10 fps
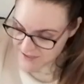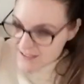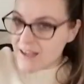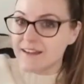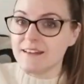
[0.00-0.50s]
I
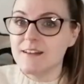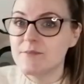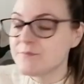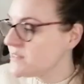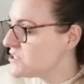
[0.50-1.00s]
was sat
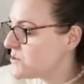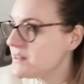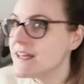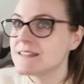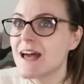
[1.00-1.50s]
here
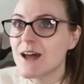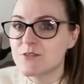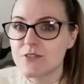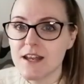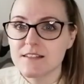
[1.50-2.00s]
doing this, I
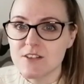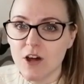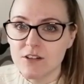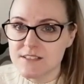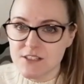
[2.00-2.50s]
had
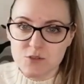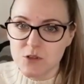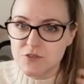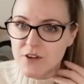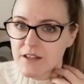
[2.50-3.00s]
Friends on because I
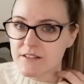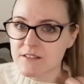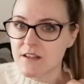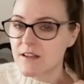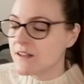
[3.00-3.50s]
just watched
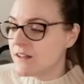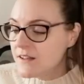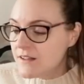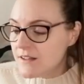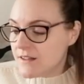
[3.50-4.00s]
Friends
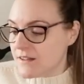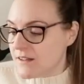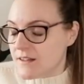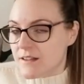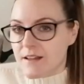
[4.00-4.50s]

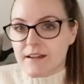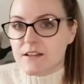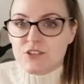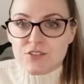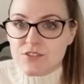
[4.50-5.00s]

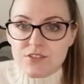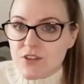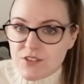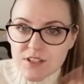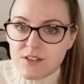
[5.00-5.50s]
like
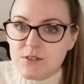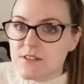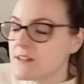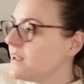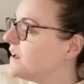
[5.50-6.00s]
just
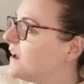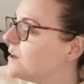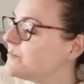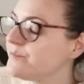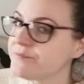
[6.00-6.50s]
continuously.
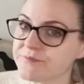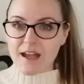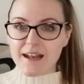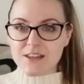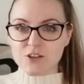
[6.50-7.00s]
And
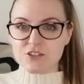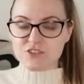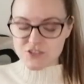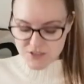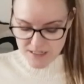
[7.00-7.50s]
I
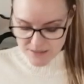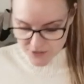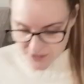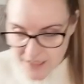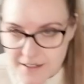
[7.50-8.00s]
thought, doesn't it
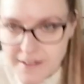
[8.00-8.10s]
look